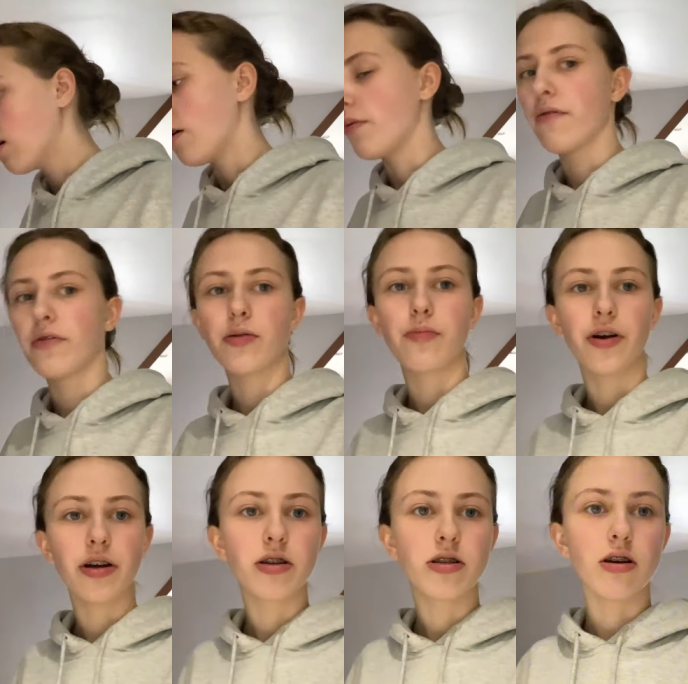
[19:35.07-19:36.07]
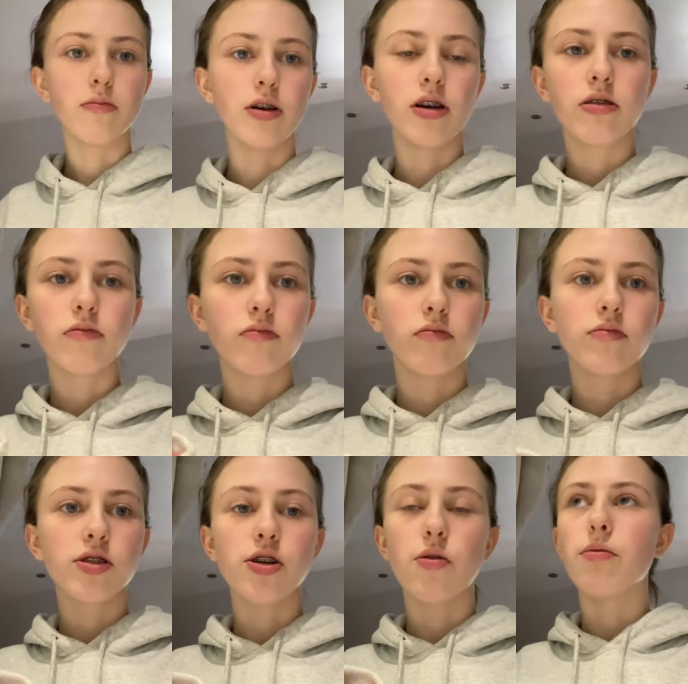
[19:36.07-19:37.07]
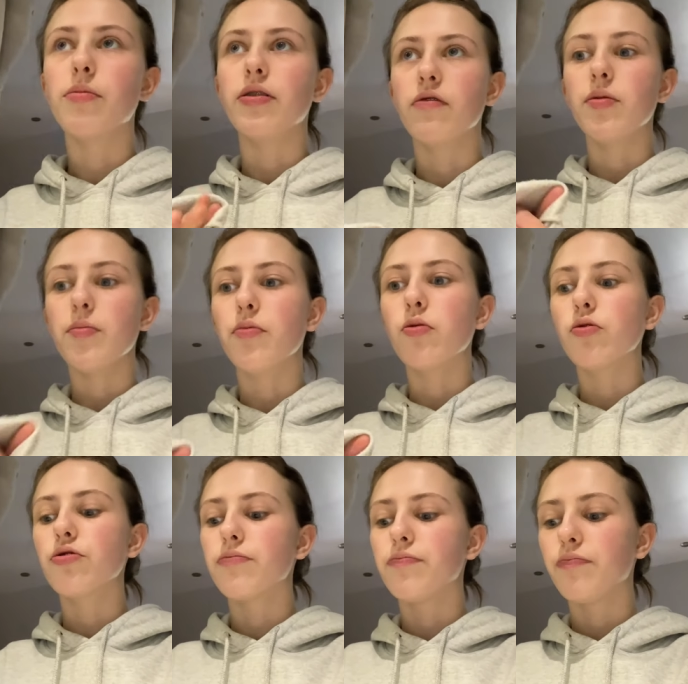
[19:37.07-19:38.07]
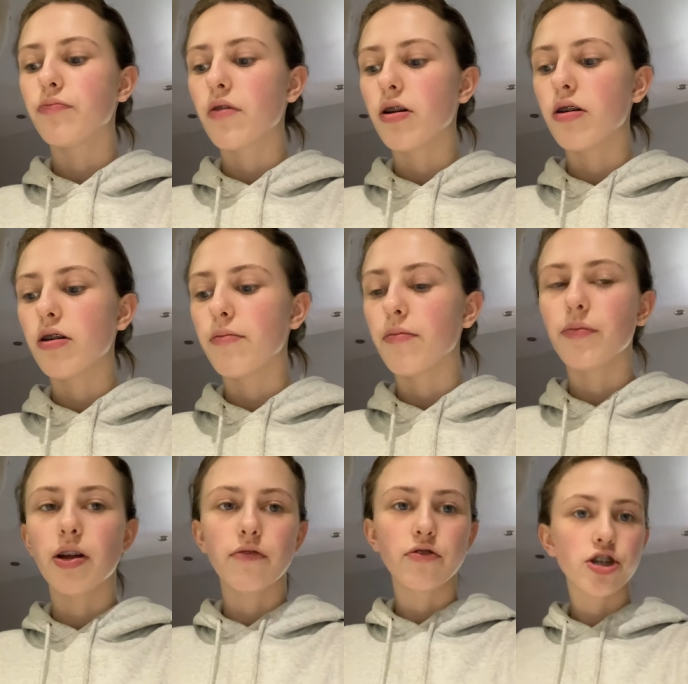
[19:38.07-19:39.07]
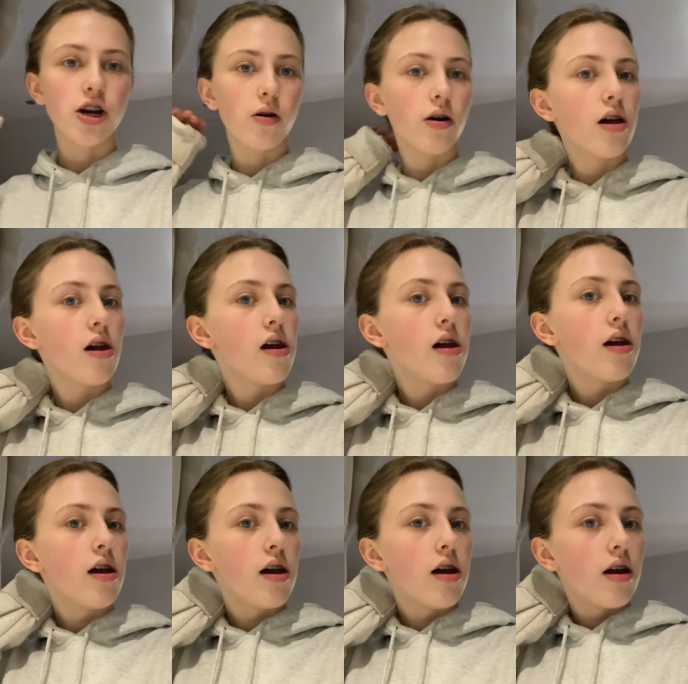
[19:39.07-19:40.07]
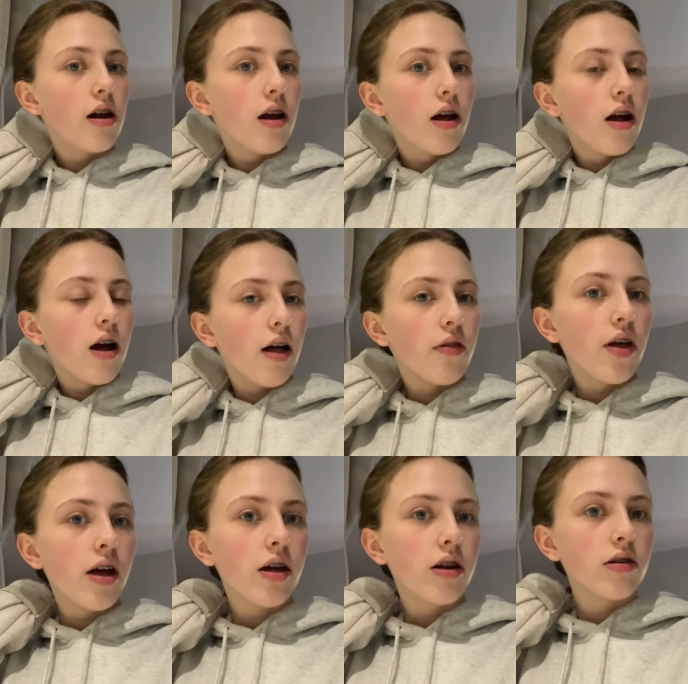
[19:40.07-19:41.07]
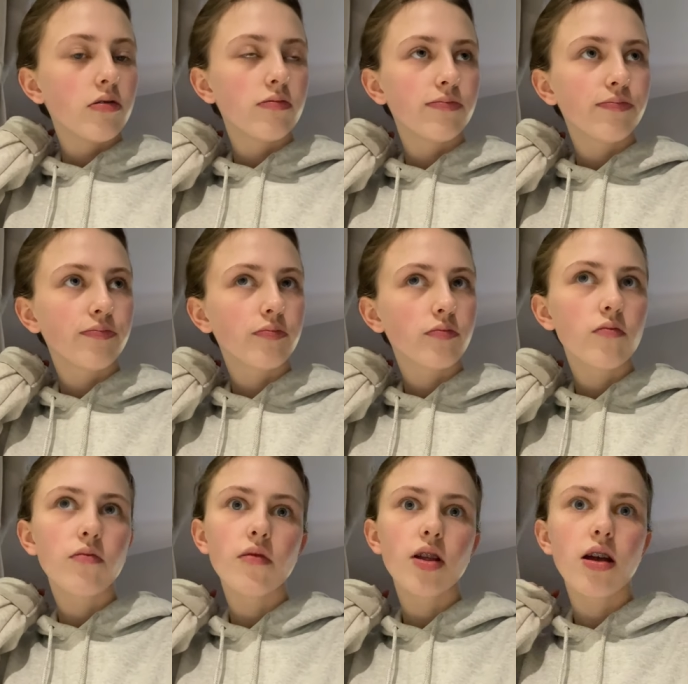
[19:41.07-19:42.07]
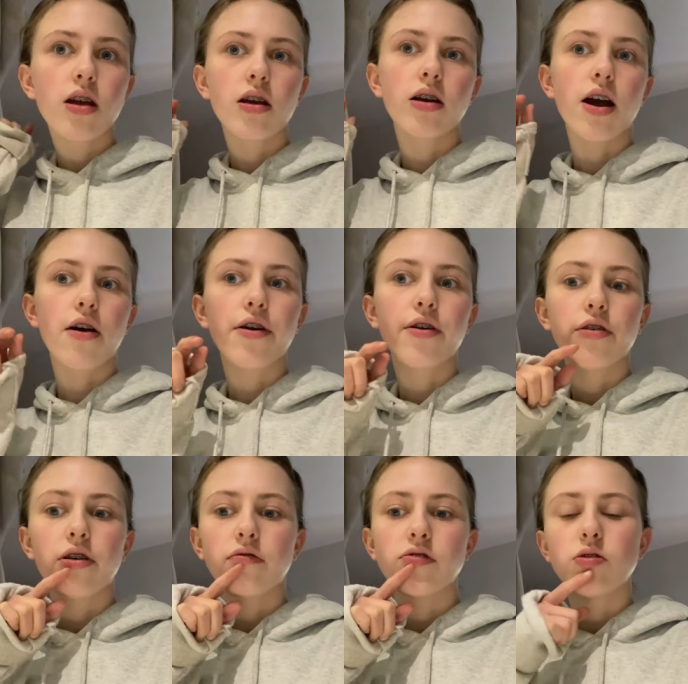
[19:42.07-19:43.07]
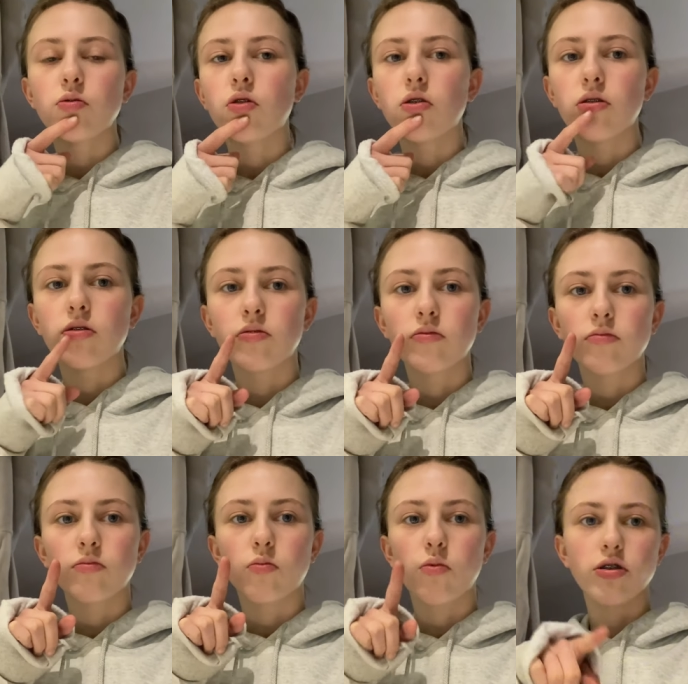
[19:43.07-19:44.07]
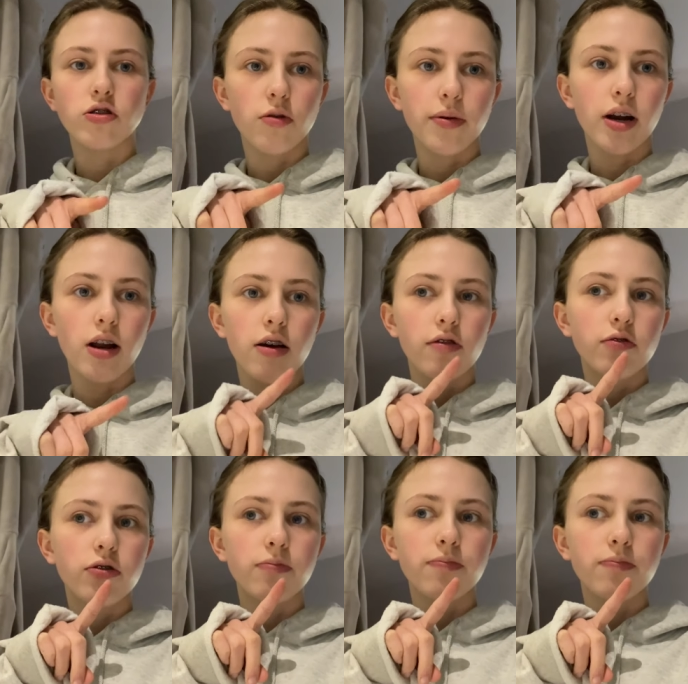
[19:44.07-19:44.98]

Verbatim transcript: I'm having a break because I'm like so unbelievably bored. Um, I'm going to have a shower and then carry on. I've still got one topic left.